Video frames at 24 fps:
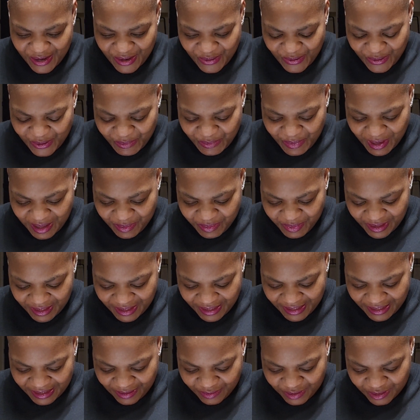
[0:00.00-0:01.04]
Or maybe
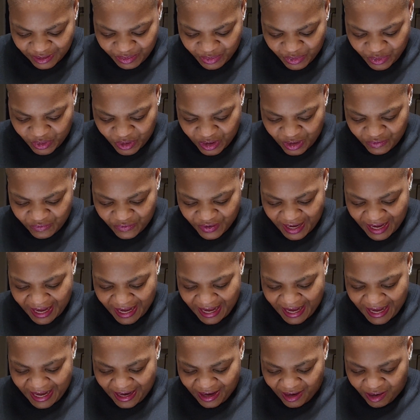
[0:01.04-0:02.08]
it gives it more of an
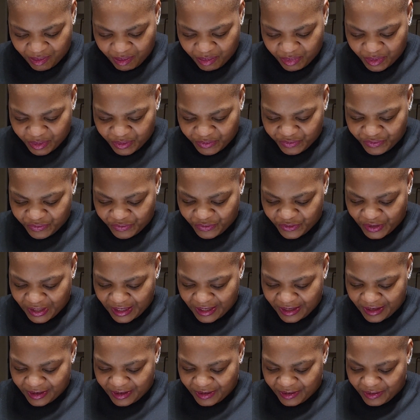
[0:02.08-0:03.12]
amber
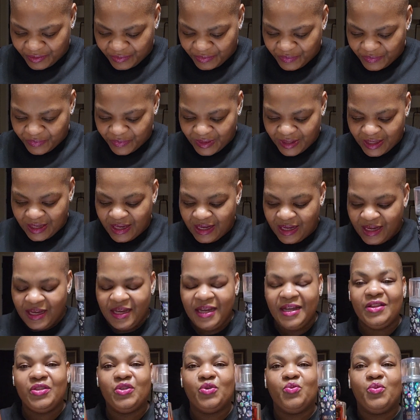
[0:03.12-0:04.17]
flare.
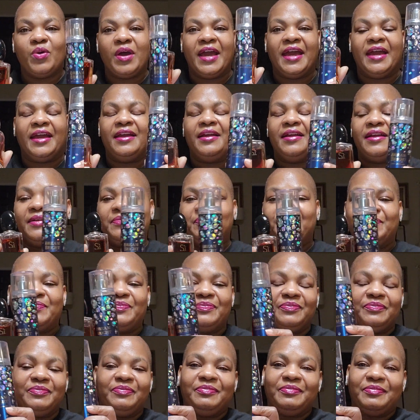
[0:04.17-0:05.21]
Either way,
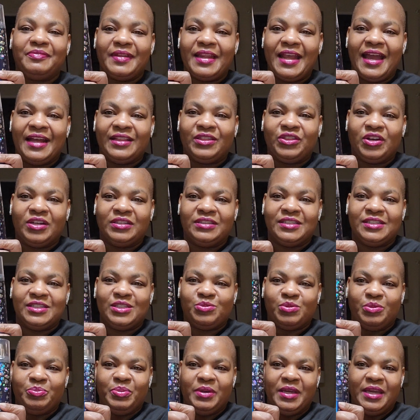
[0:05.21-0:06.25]
I thought this
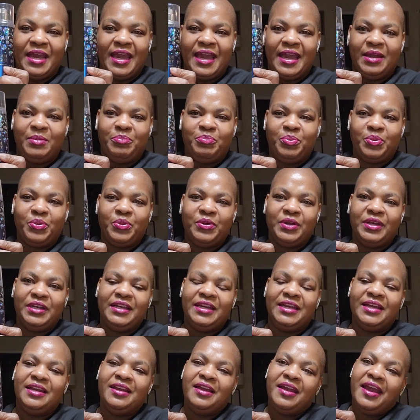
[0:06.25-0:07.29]
would be a
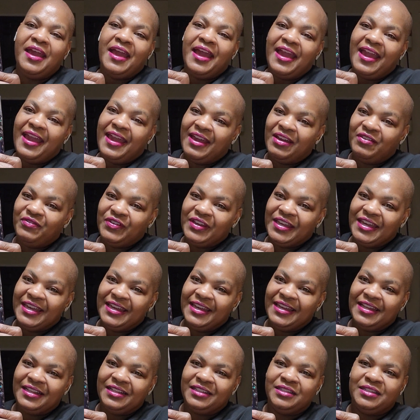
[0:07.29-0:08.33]
pretty heavy
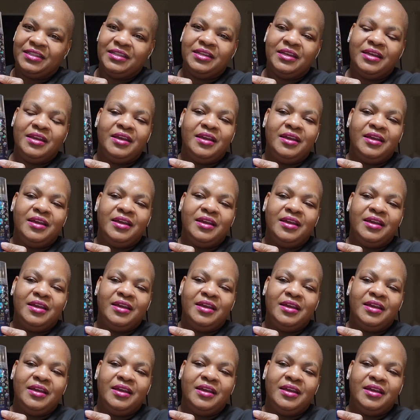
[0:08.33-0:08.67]
hitting,